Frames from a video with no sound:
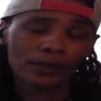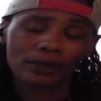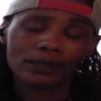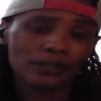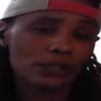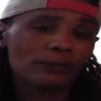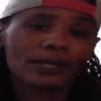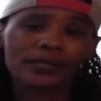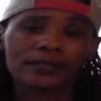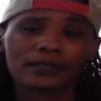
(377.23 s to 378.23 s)
It's just
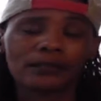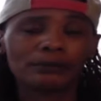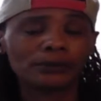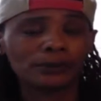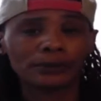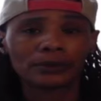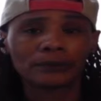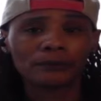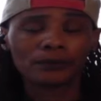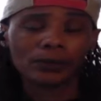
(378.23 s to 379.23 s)
plain and simple.
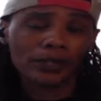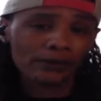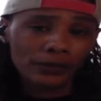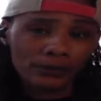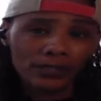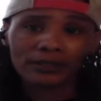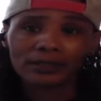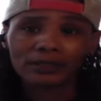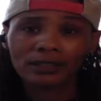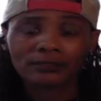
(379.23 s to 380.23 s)
Whatever you tell
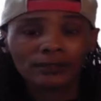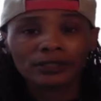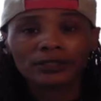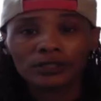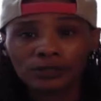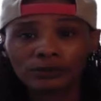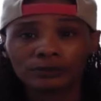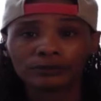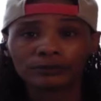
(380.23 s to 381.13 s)
yourself is true.